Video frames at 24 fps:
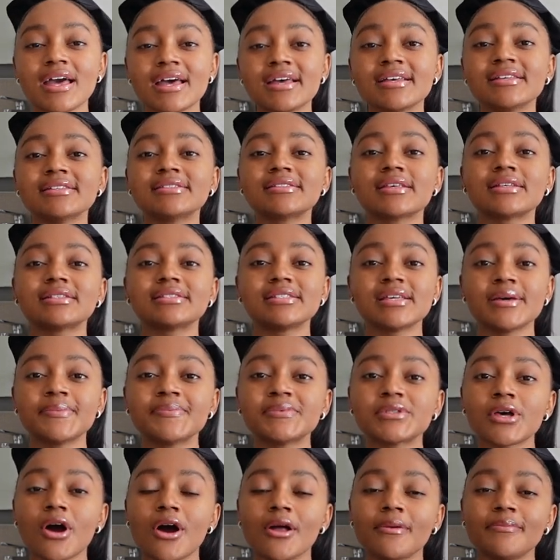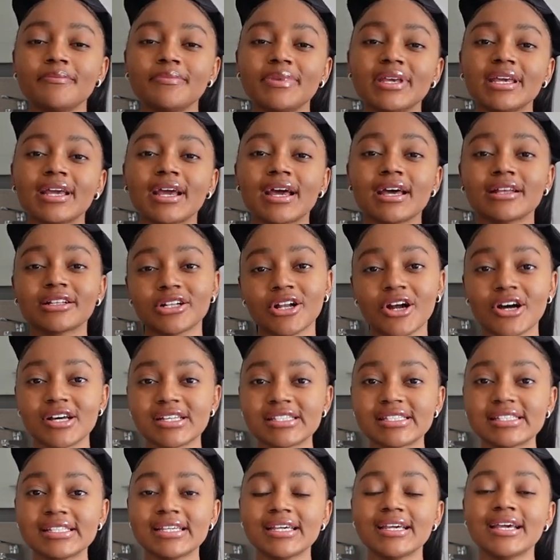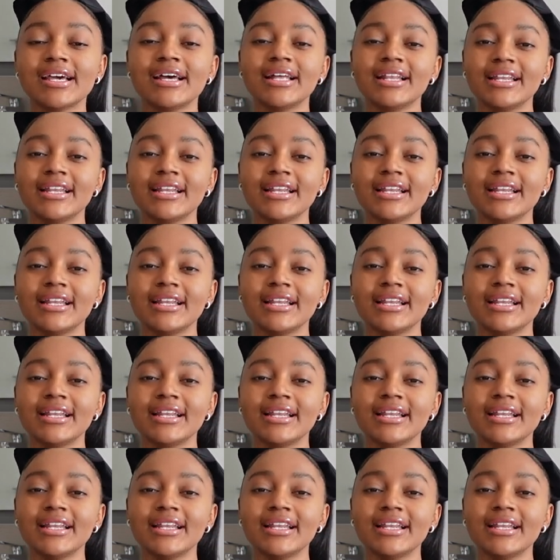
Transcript: is tips on being a classy